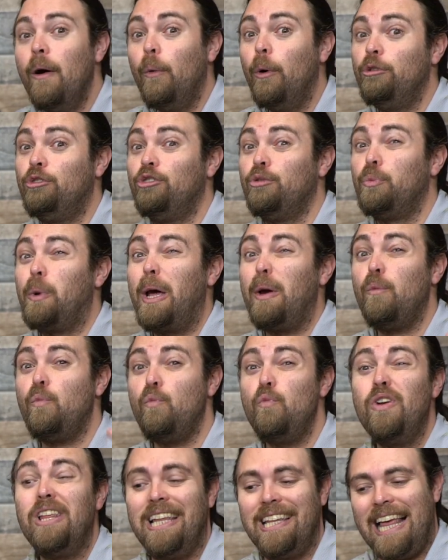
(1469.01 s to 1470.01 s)
which is what I
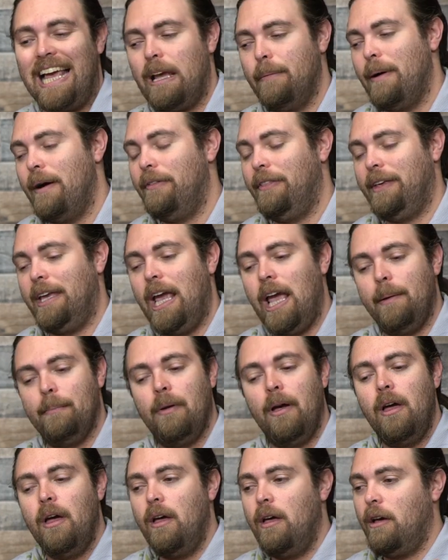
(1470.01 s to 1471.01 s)
really like about the game
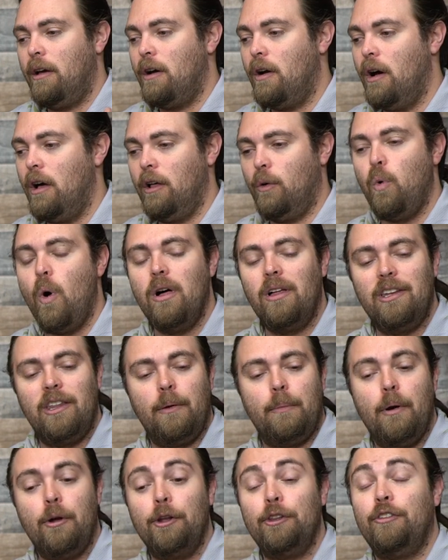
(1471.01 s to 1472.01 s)
quality the
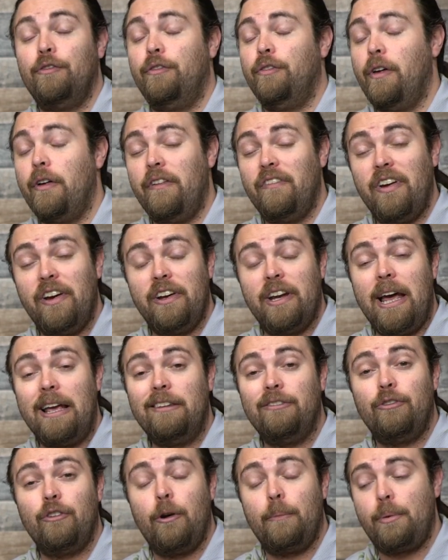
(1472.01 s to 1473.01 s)
components honestly very very
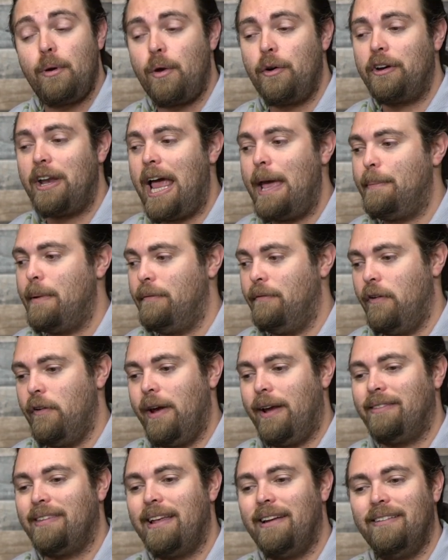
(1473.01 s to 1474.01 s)
nice for a prototype i'm very
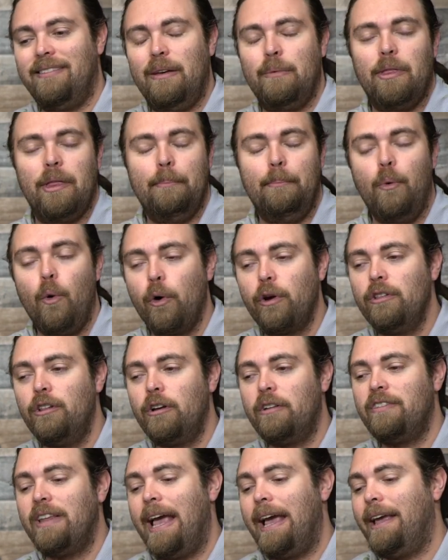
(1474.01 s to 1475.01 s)
excited to see what the board
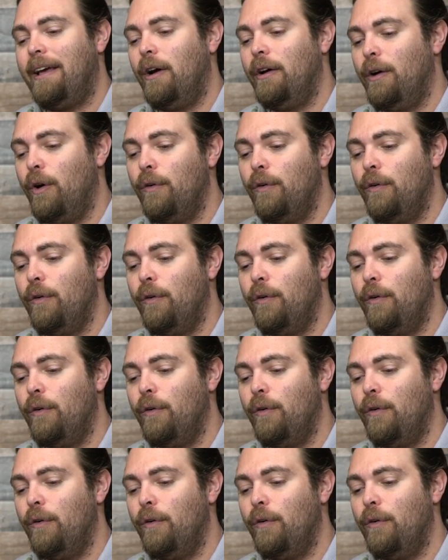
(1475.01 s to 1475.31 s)
looks like